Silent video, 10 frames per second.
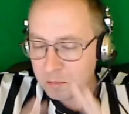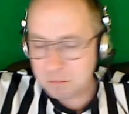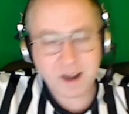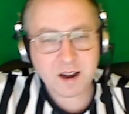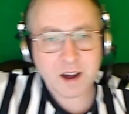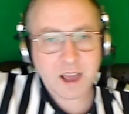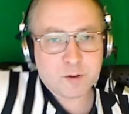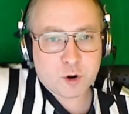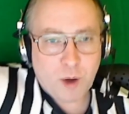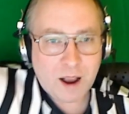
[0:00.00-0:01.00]
may not have
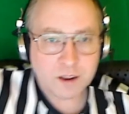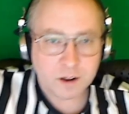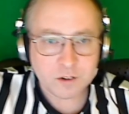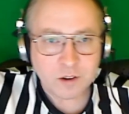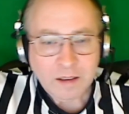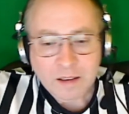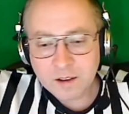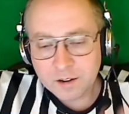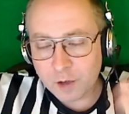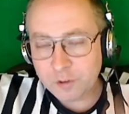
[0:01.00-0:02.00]
a crack in it.
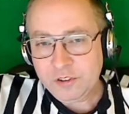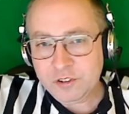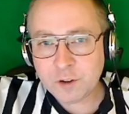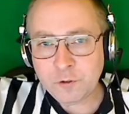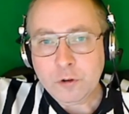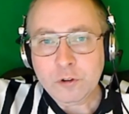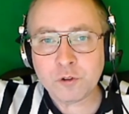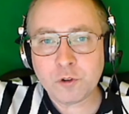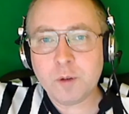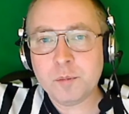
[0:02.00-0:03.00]
Now, this differs
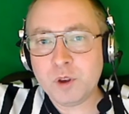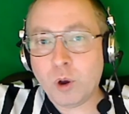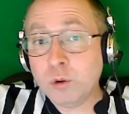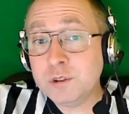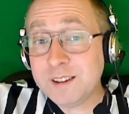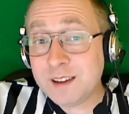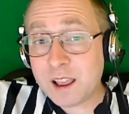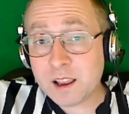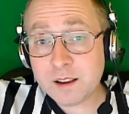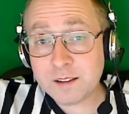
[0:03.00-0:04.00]
from the olden
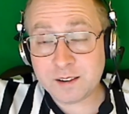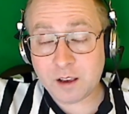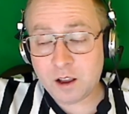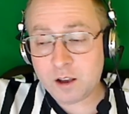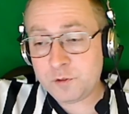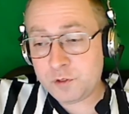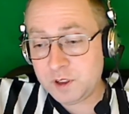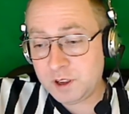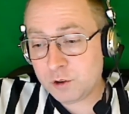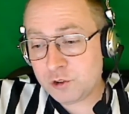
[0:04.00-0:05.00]
days of
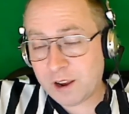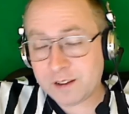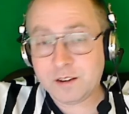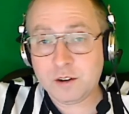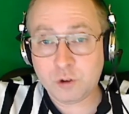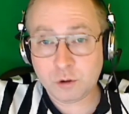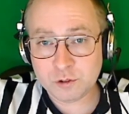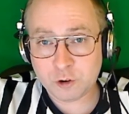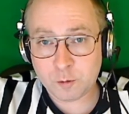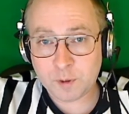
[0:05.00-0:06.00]
the gear checks in adult
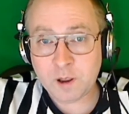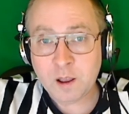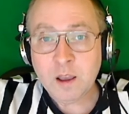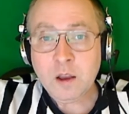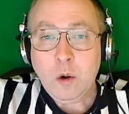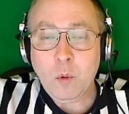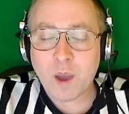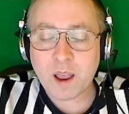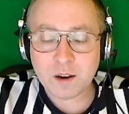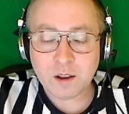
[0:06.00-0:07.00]
derby,
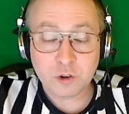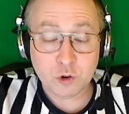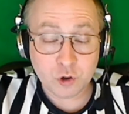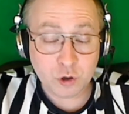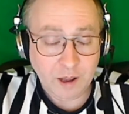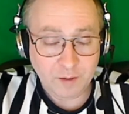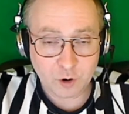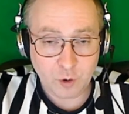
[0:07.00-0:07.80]
when you could have a